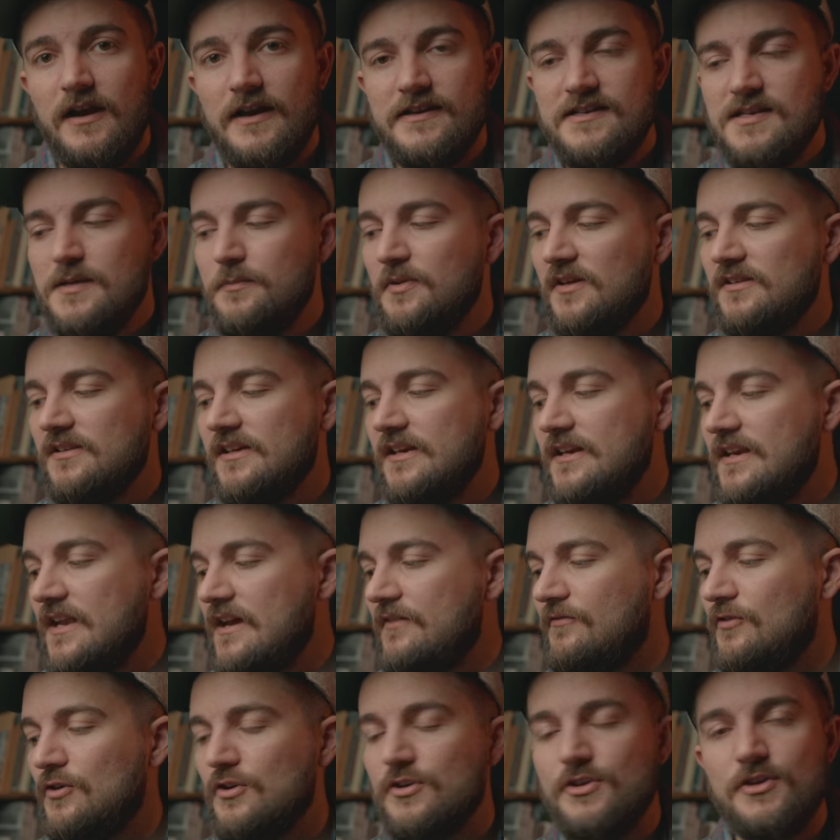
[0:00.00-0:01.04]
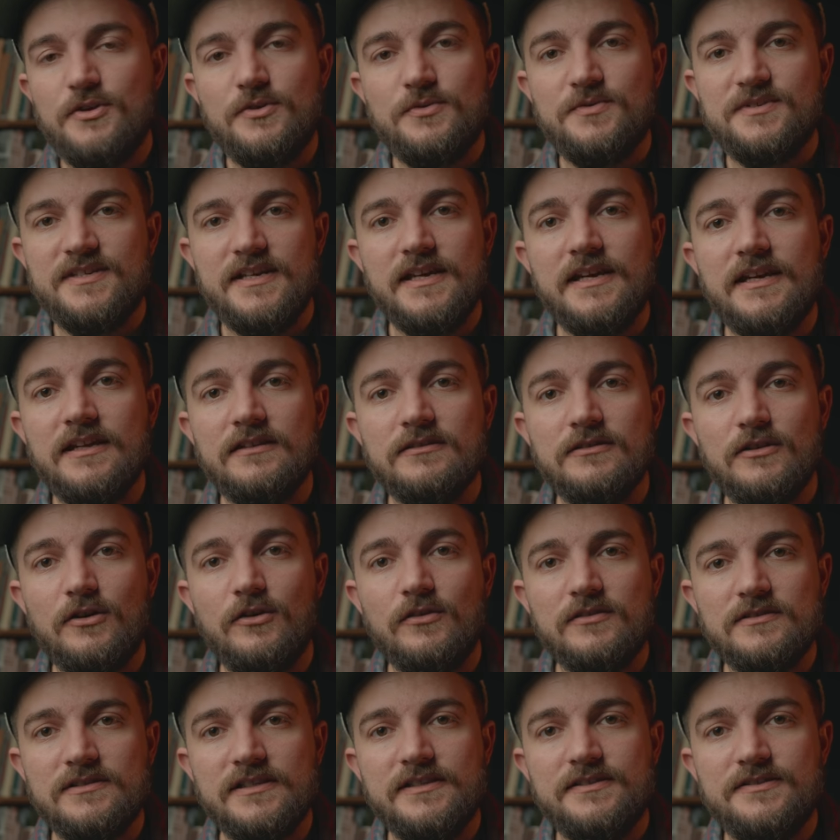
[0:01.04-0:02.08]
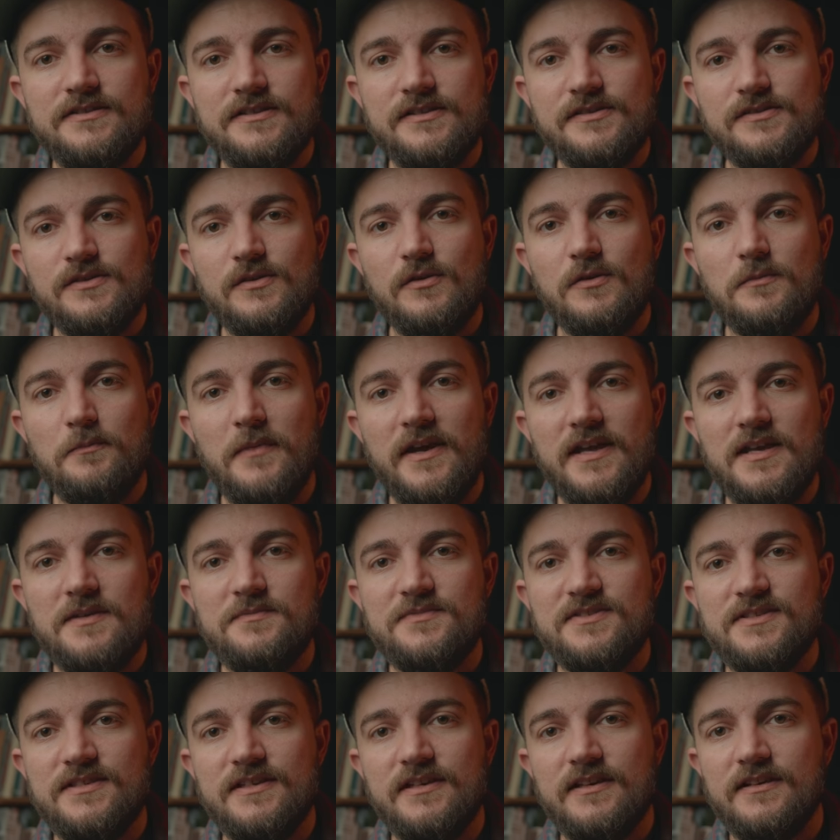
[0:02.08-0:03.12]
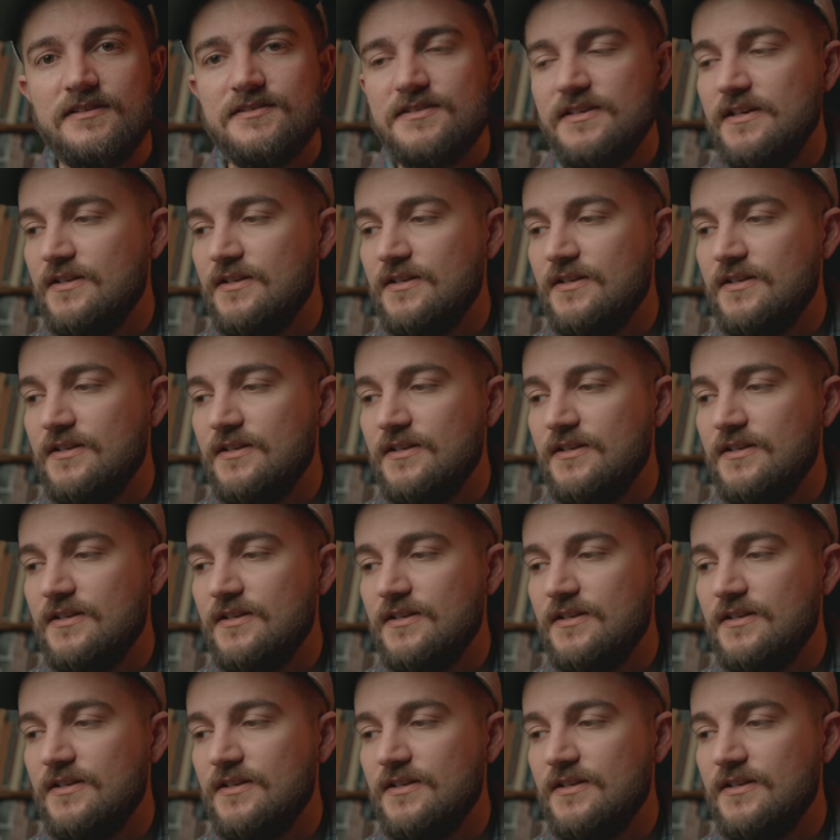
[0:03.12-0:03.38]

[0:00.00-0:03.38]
I typically never use any long lenses on my M6.